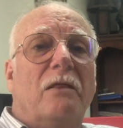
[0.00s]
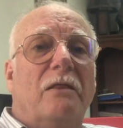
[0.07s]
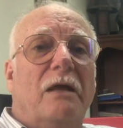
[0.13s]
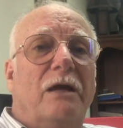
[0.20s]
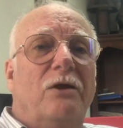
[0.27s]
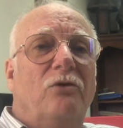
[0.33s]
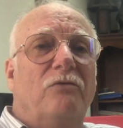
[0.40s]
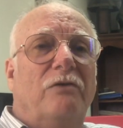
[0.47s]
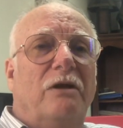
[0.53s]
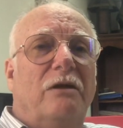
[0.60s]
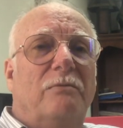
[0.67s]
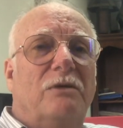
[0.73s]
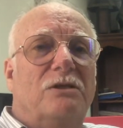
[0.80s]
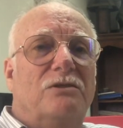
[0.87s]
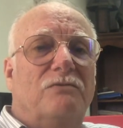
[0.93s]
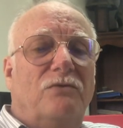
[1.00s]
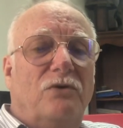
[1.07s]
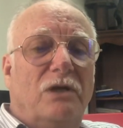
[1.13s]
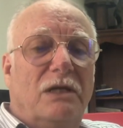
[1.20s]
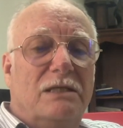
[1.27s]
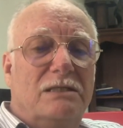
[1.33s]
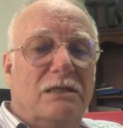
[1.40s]
Thank you very much
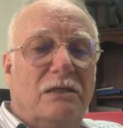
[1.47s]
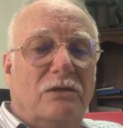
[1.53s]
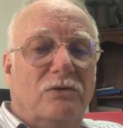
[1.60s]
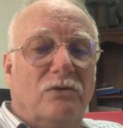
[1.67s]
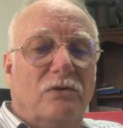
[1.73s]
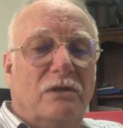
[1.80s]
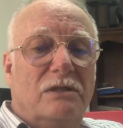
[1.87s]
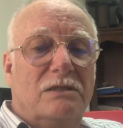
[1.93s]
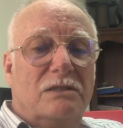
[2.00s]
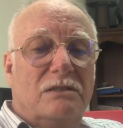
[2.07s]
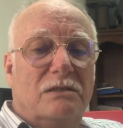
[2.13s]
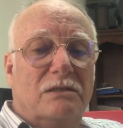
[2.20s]
for listening to this